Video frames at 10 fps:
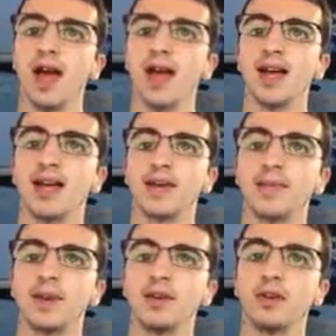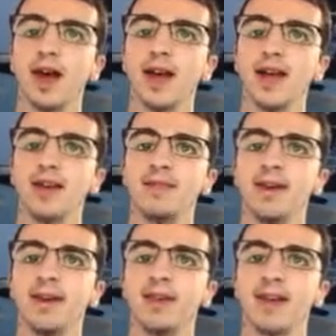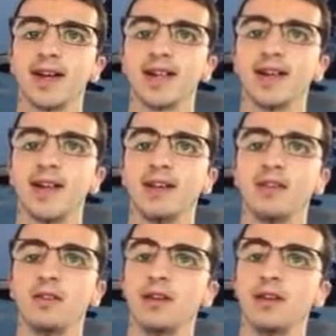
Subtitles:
at a window exit,